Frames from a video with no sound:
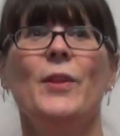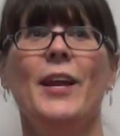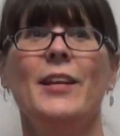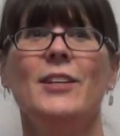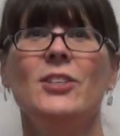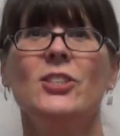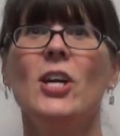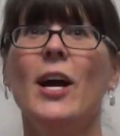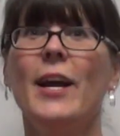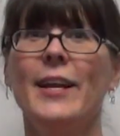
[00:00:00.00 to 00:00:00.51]

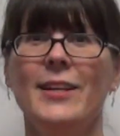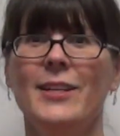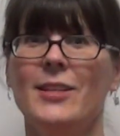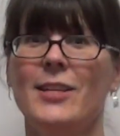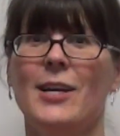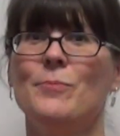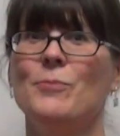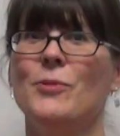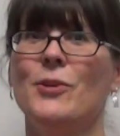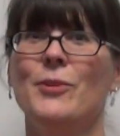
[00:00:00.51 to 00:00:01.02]
and tightened
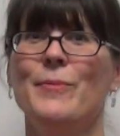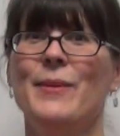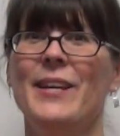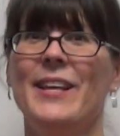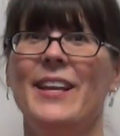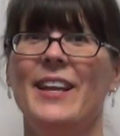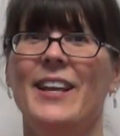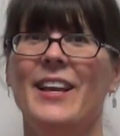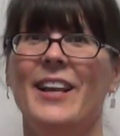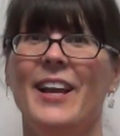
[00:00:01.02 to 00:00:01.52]
up on
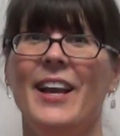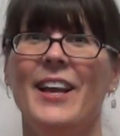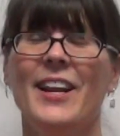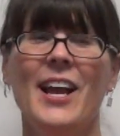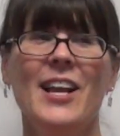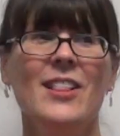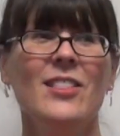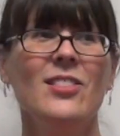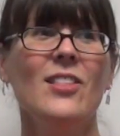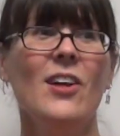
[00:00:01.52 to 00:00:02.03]
me. And
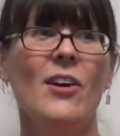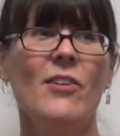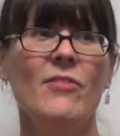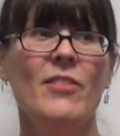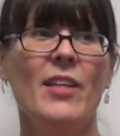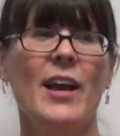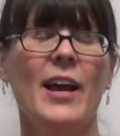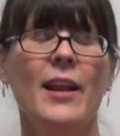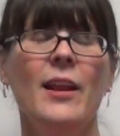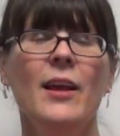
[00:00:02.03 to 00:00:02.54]
I
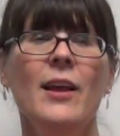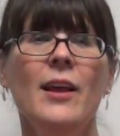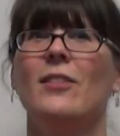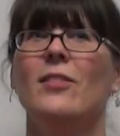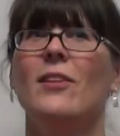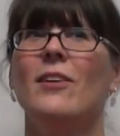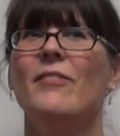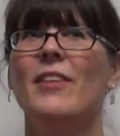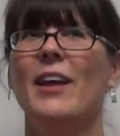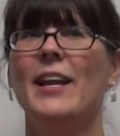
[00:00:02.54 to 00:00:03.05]
love that. I
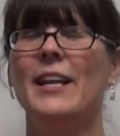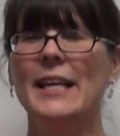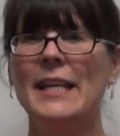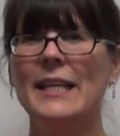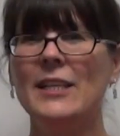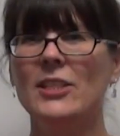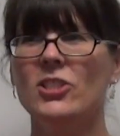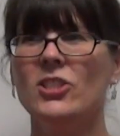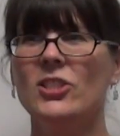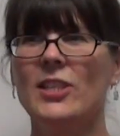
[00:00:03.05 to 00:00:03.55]
love that
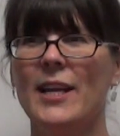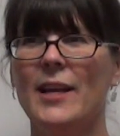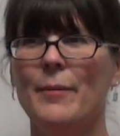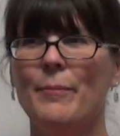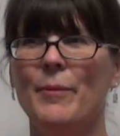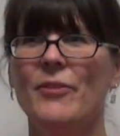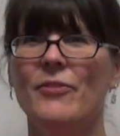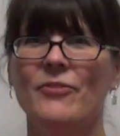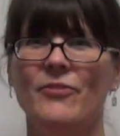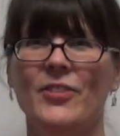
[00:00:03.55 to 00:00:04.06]
in
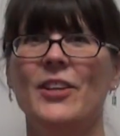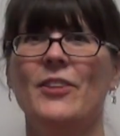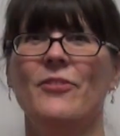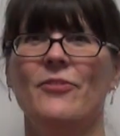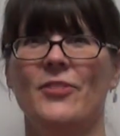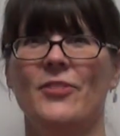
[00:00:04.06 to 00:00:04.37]
shape and fit